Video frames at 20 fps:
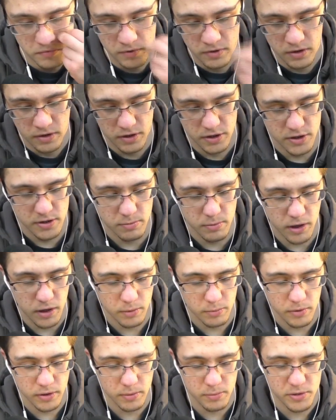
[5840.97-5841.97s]
Tomorrow I'm
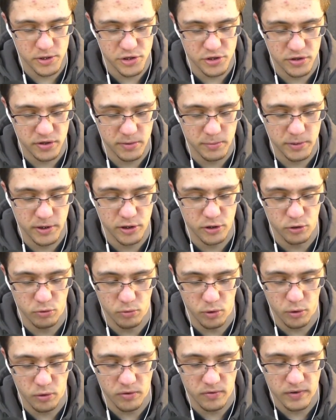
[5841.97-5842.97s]
going to be streaming
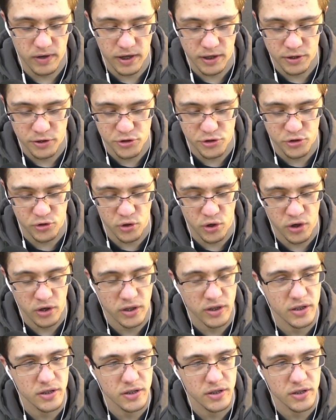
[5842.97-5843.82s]
coronavirus drawing,